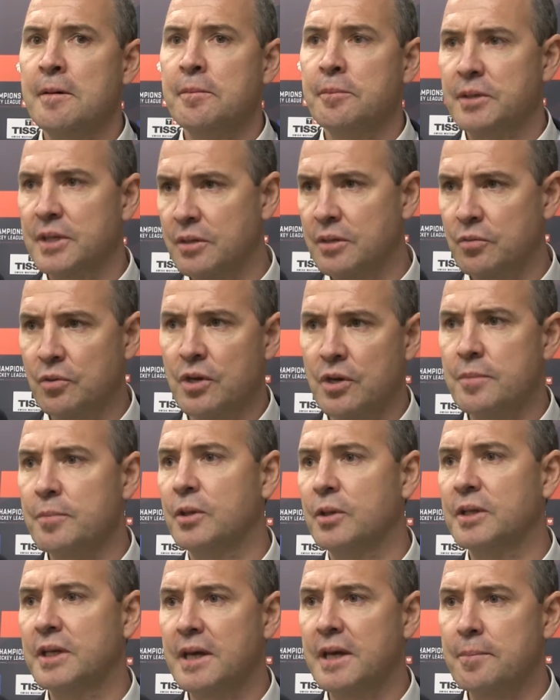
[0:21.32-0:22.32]
But then we were
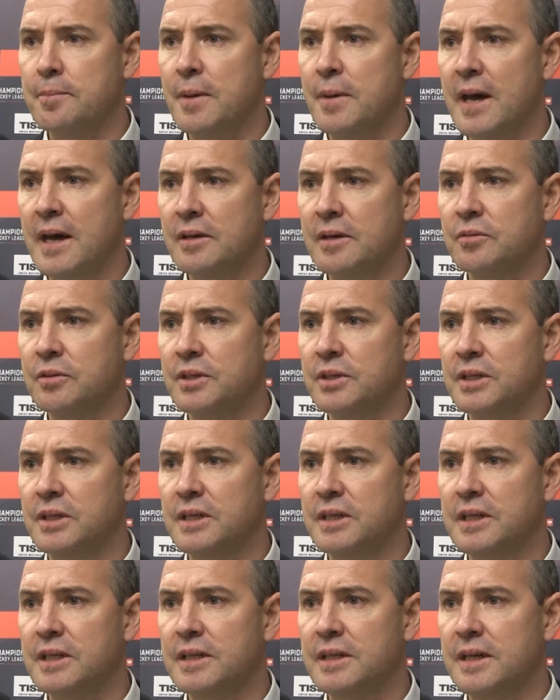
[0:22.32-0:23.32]
able to get back with the
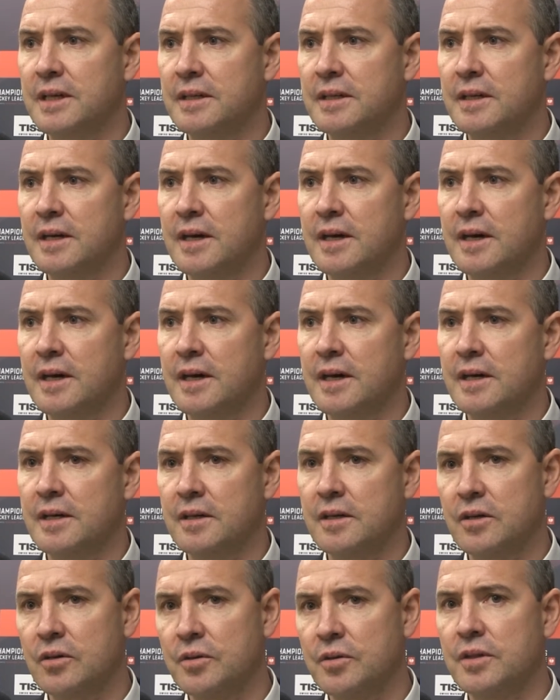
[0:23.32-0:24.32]
lead. And,
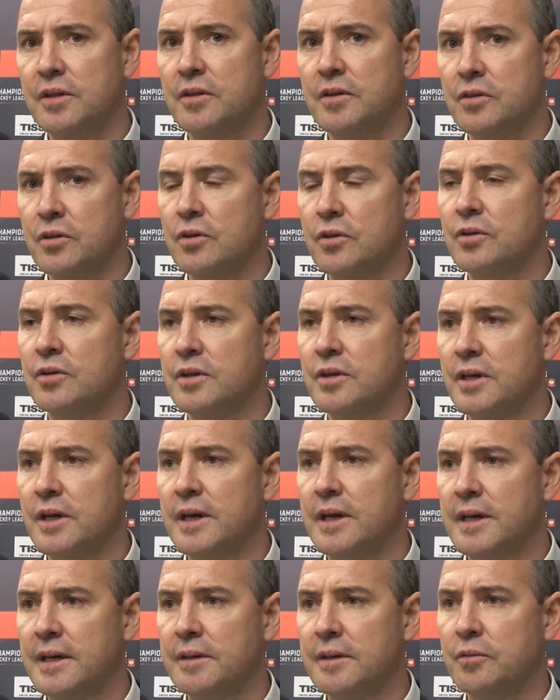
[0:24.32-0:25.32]
you know, in the third,
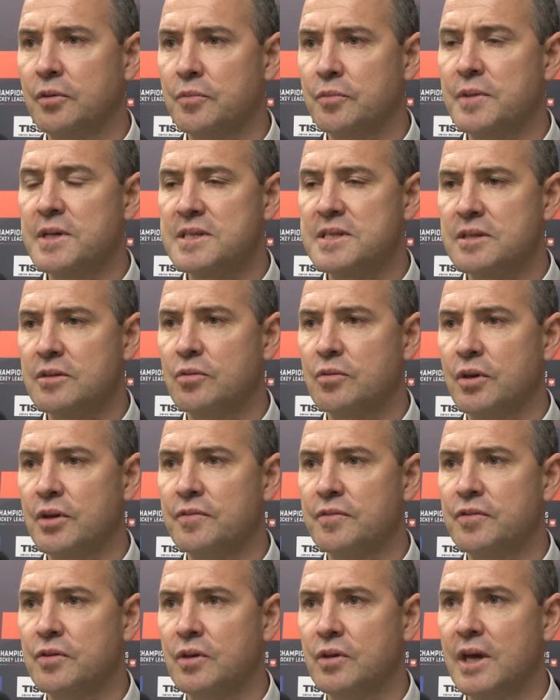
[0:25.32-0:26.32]
we're missing quite
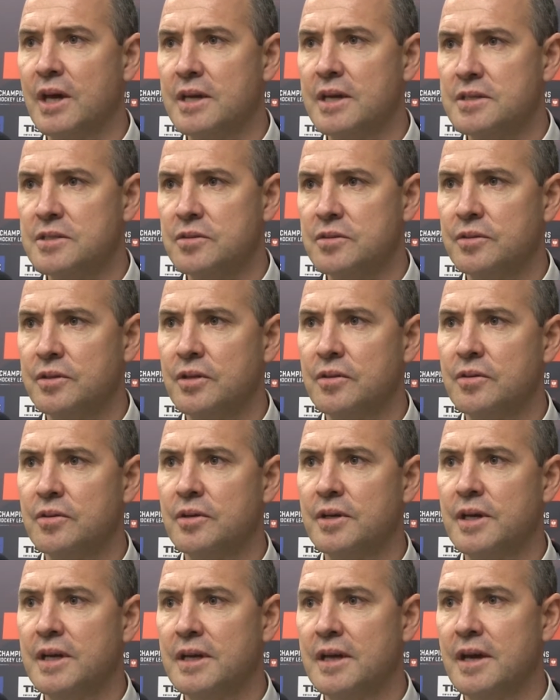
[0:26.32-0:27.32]
a few guys. So in the
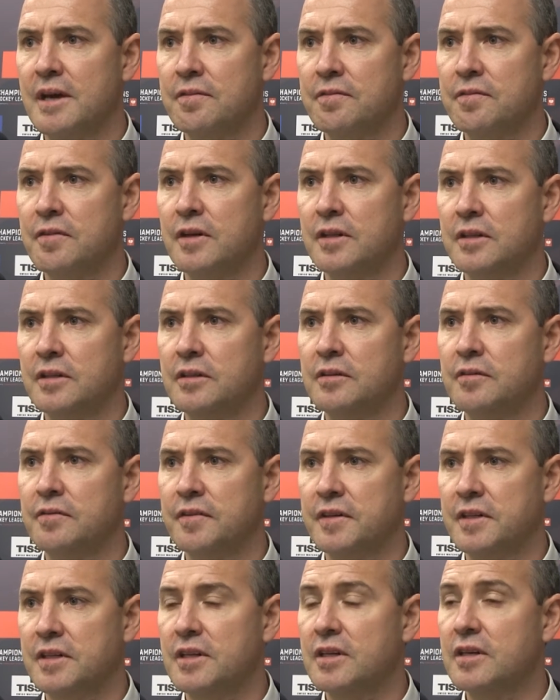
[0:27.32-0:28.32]
third, I felt a little
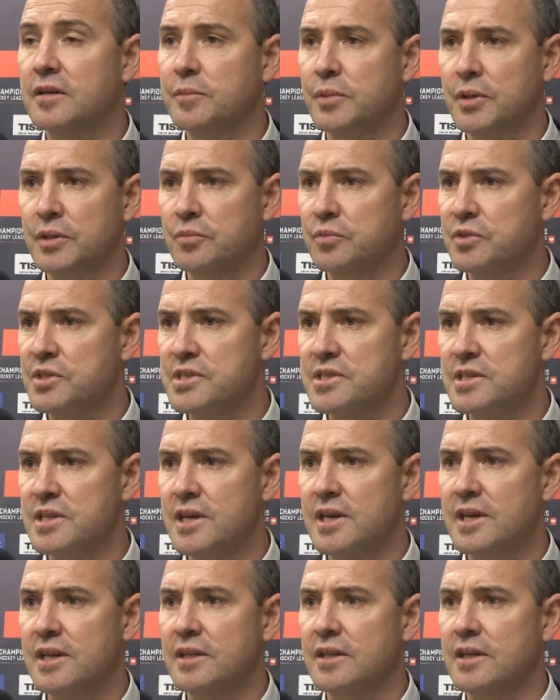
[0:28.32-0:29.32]
fatigued, but we
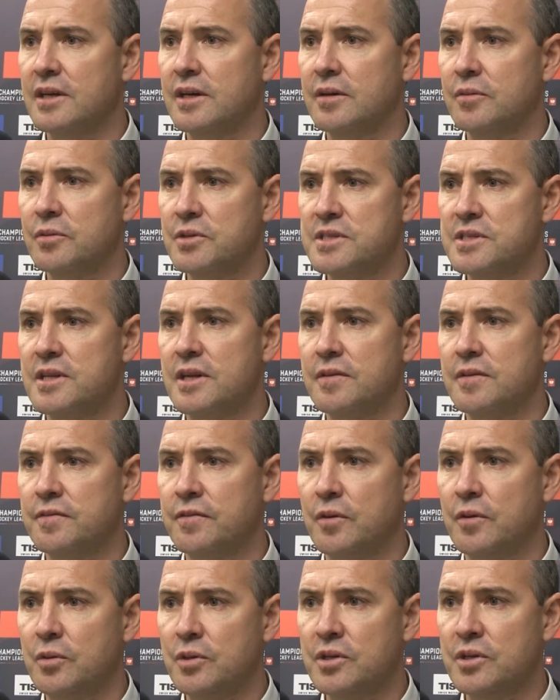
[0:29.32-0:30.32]
stayed
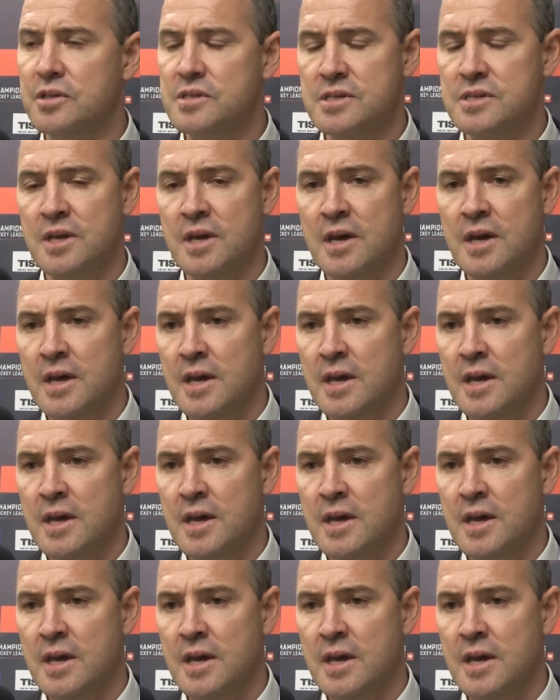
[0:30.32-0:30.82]
focused.